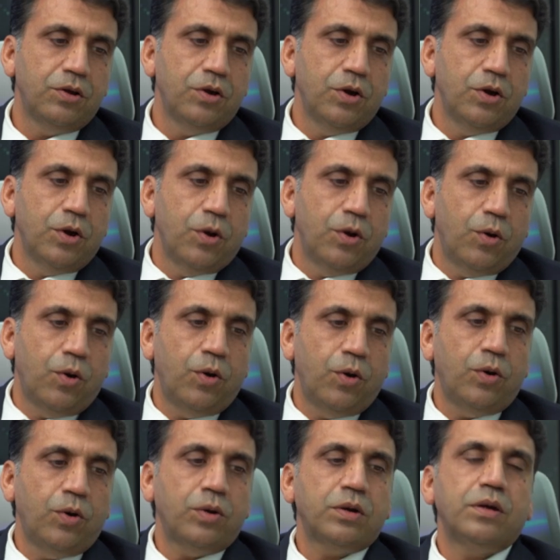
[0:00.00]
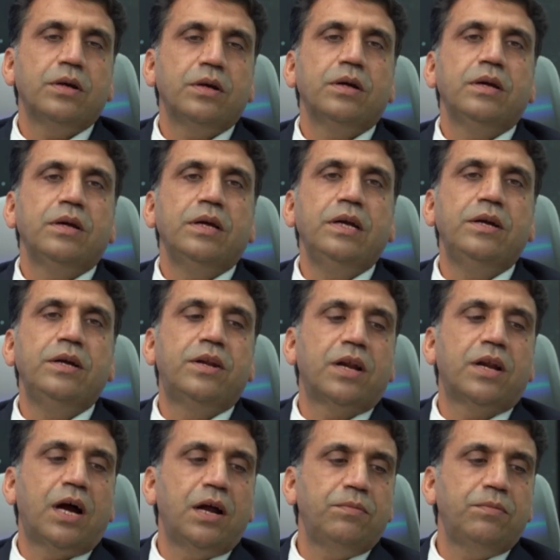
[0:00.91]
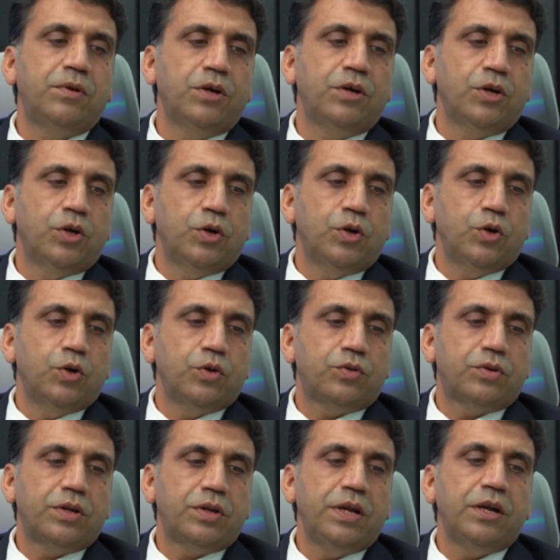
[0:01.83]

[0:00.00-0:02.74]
or he derived state